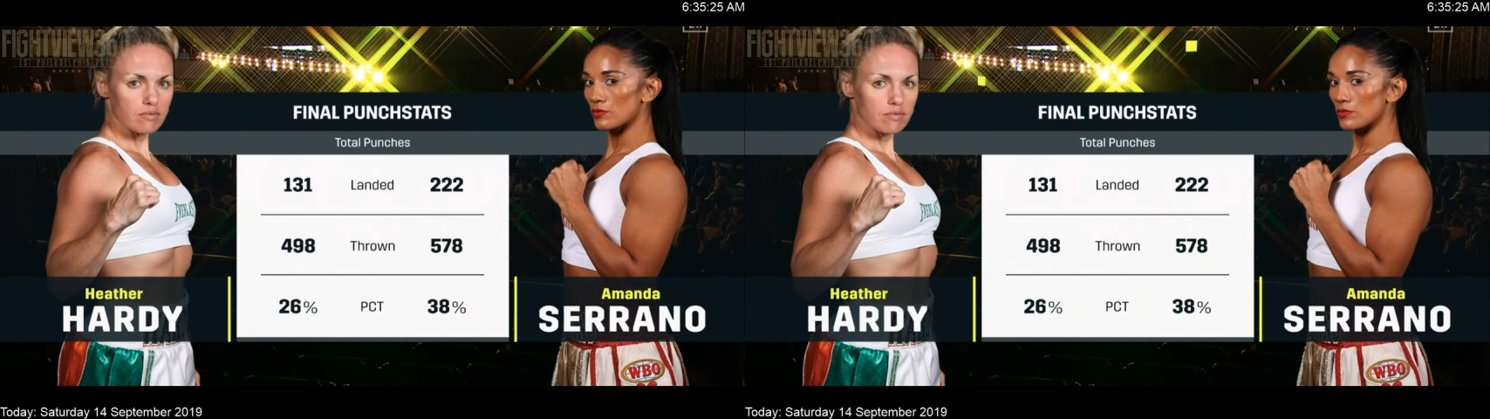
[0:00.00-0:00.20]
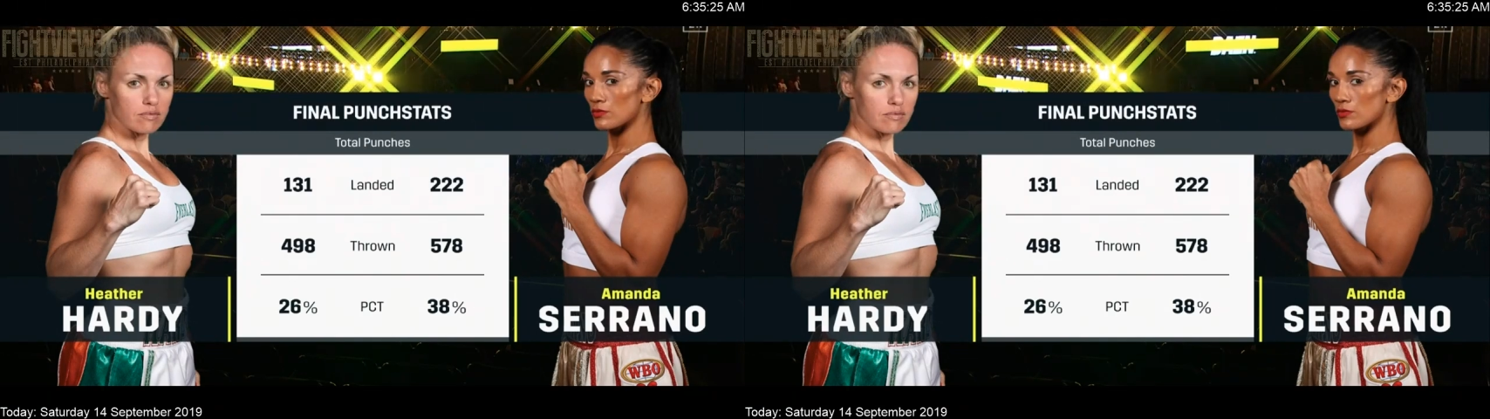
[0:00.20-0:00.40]

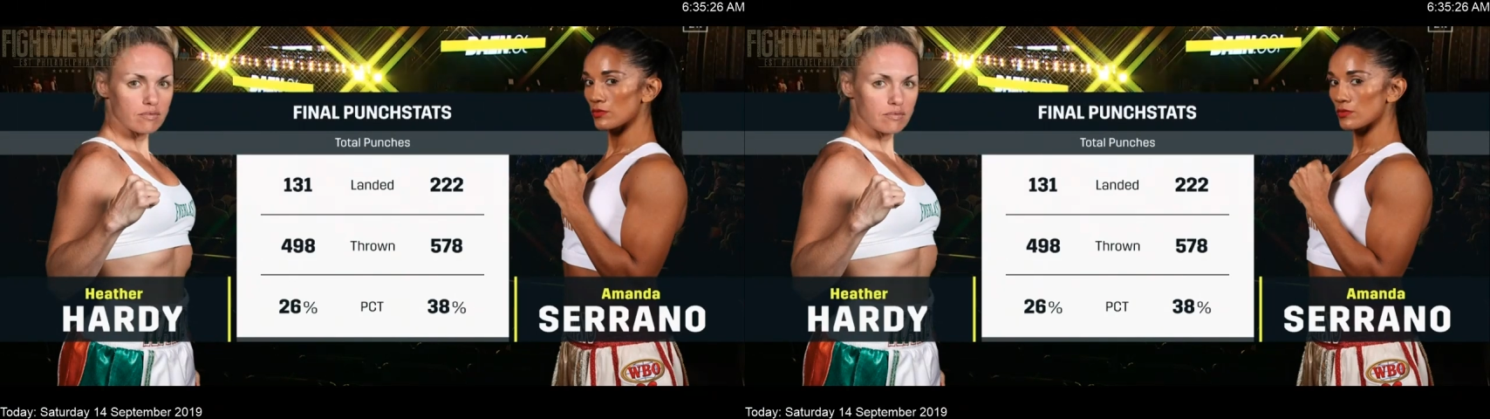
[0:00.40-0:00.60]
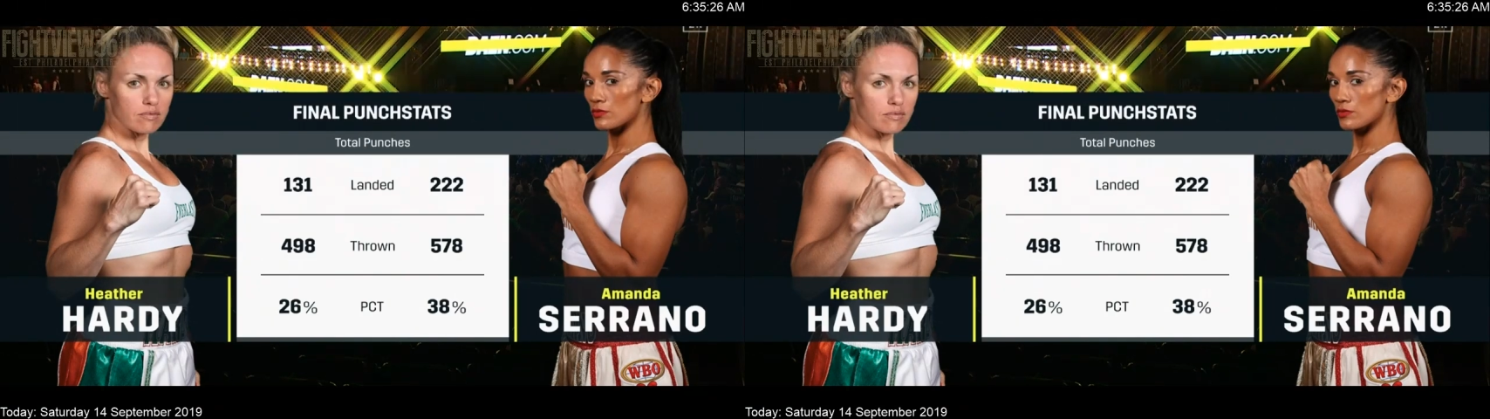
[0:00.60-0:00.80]

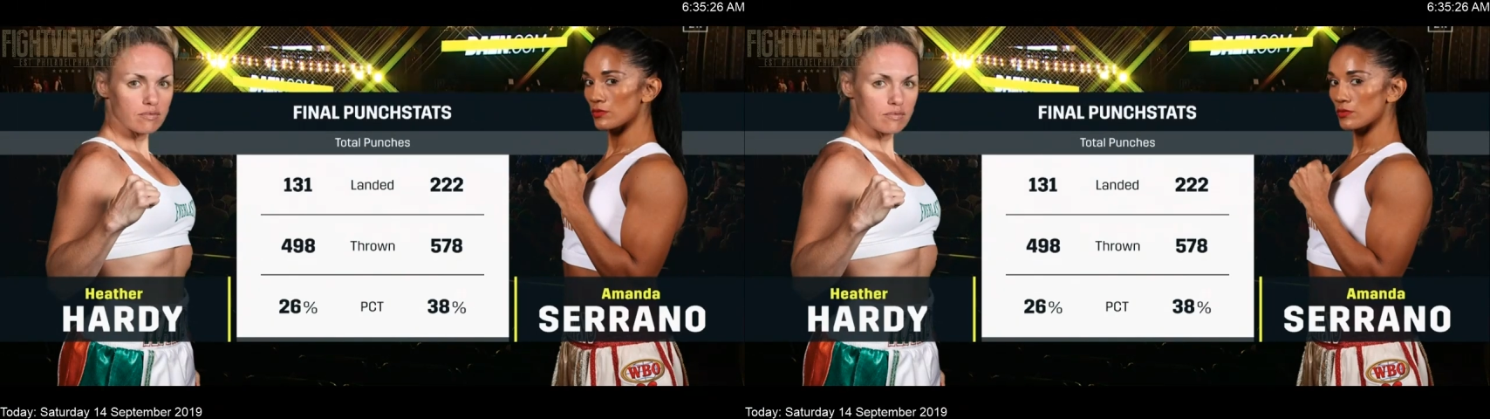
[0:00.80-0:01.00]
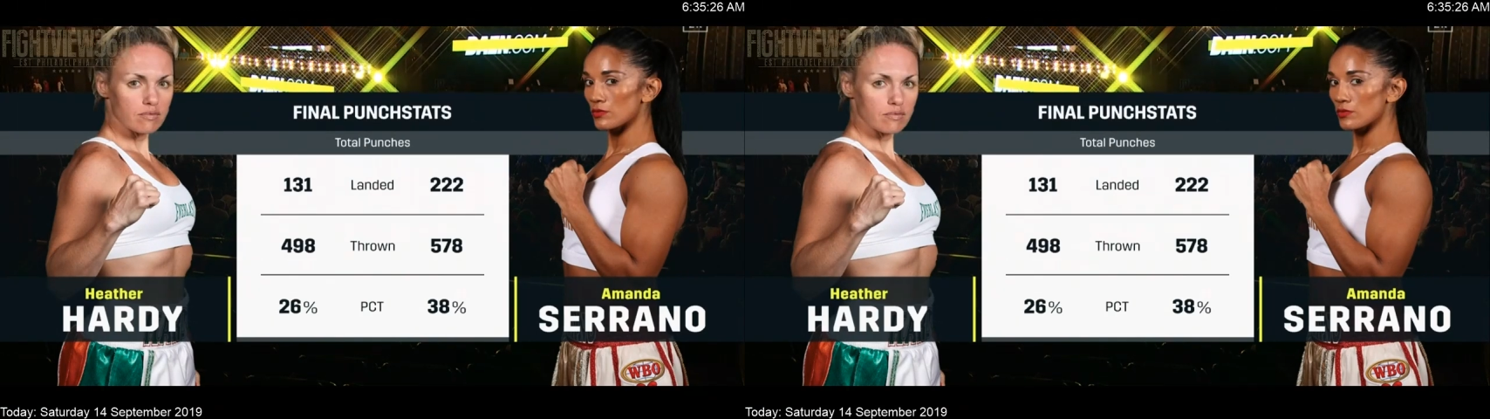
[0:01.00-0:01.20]

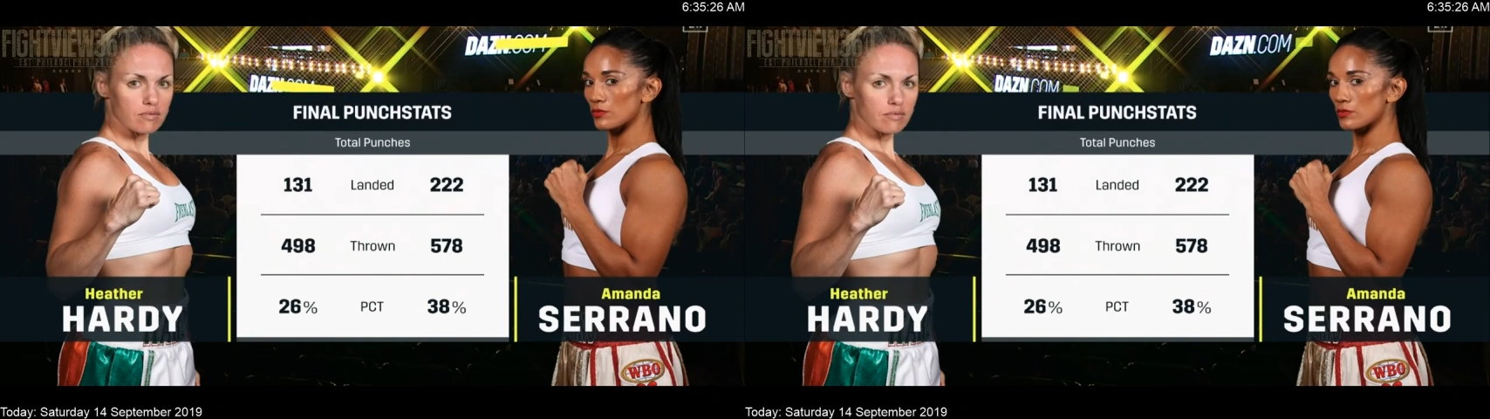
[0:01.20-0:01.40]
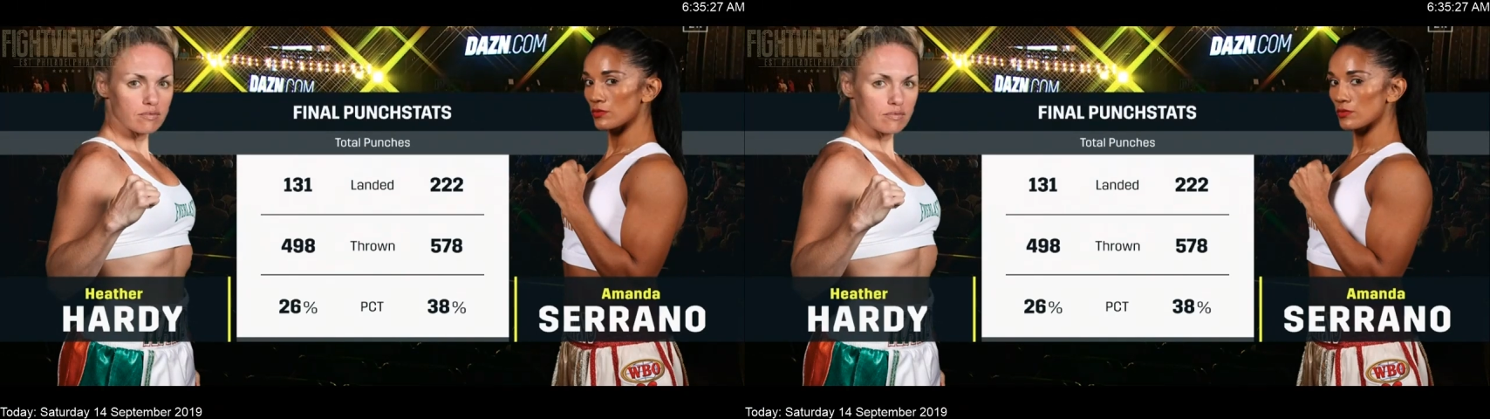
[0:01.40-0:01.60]

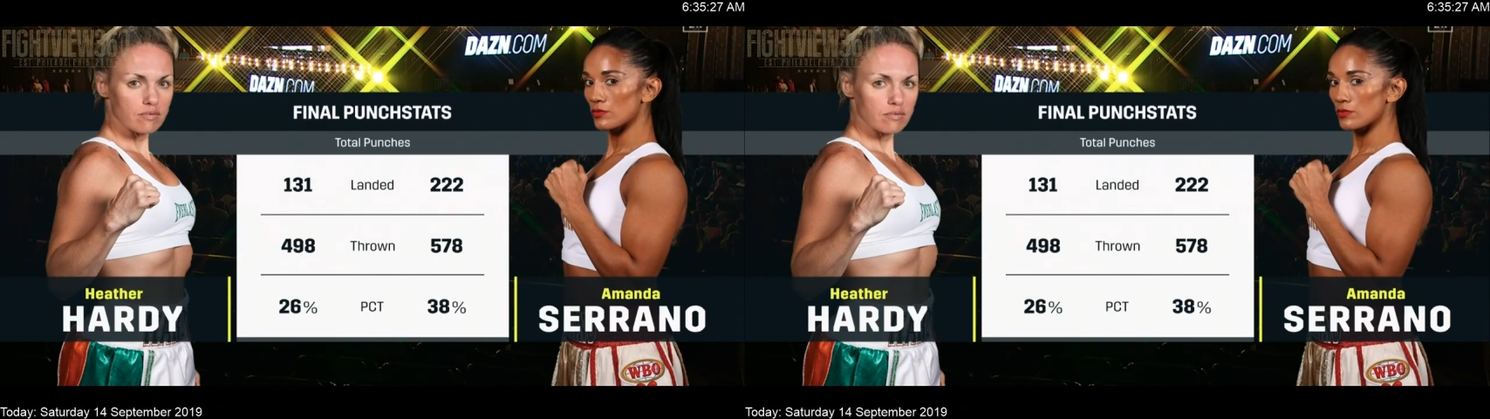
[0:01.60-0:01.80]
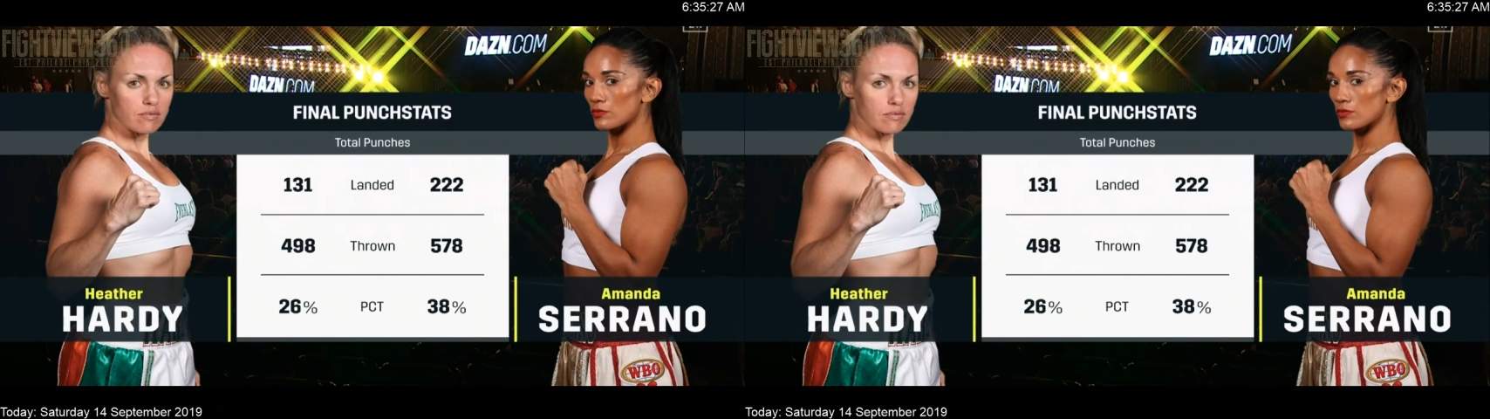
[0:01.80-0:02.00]

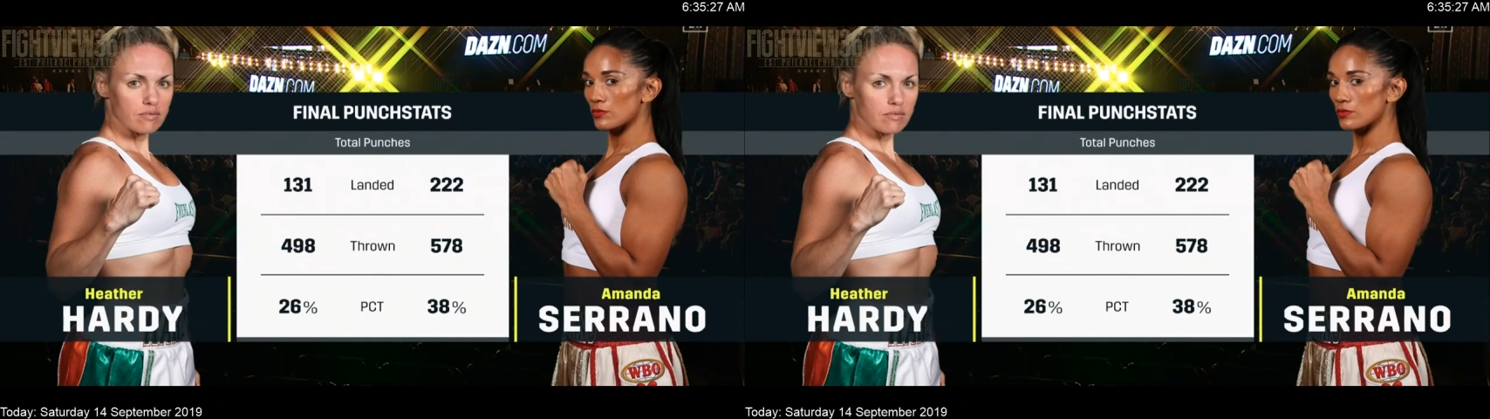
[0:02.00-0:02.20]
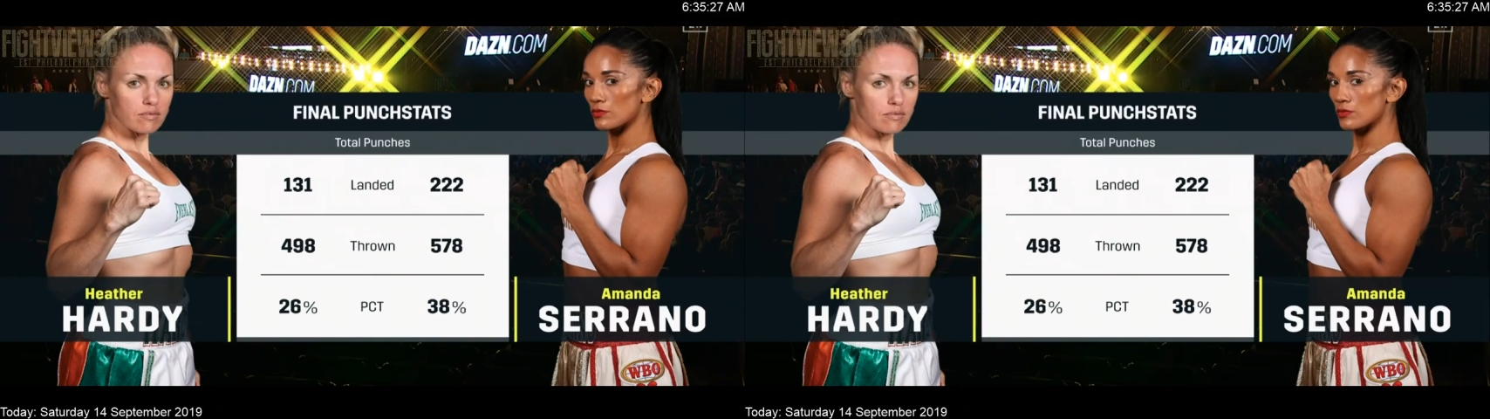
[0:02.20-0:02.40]
Nobody speaks.